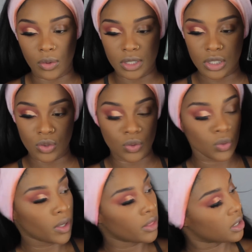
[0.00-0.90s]
going to go
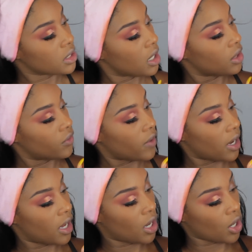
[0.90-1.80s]
into this color
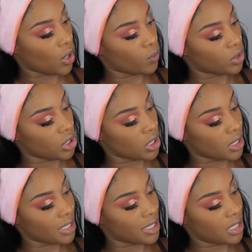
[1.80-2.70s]
right here, which
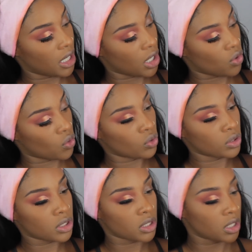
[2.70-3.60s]
is
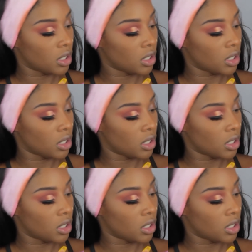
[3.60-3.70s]
Tickled.